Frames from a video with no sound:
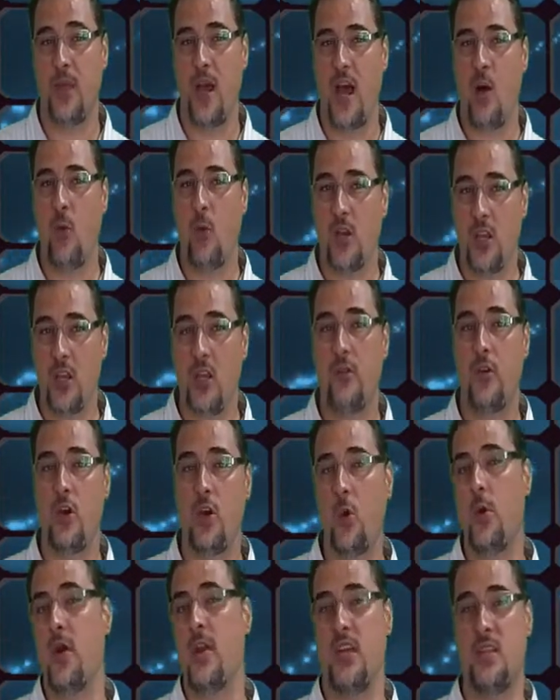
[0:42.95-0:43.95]
I want to give you
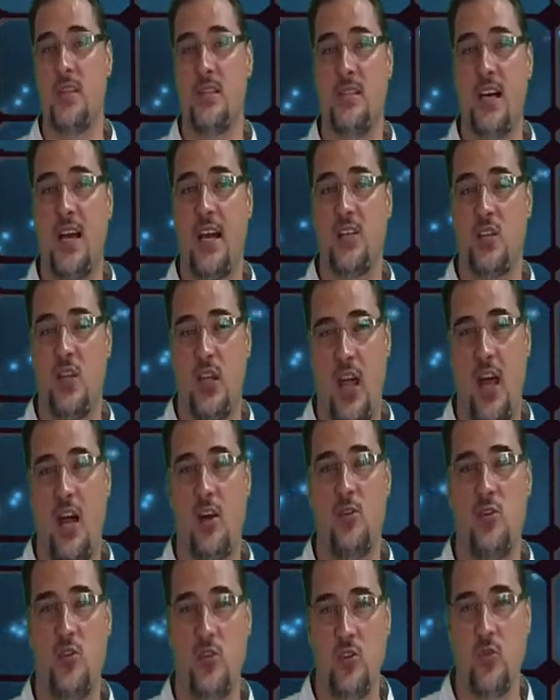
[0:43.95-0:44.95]
a quick insight on
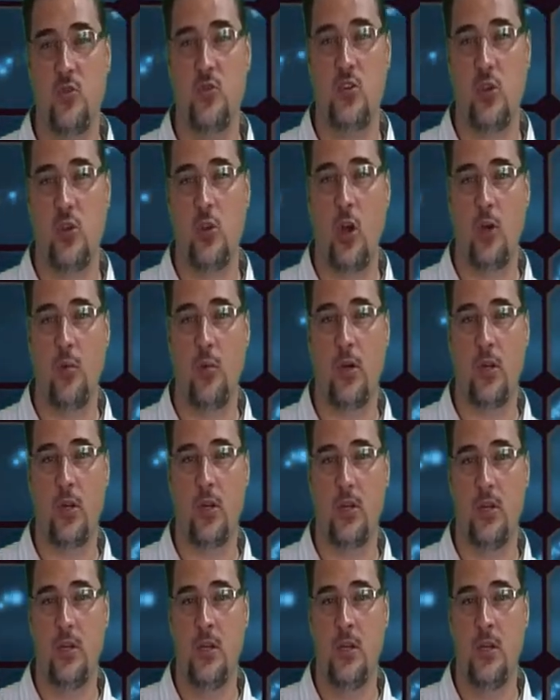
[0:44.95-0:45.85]
how to use your logbook.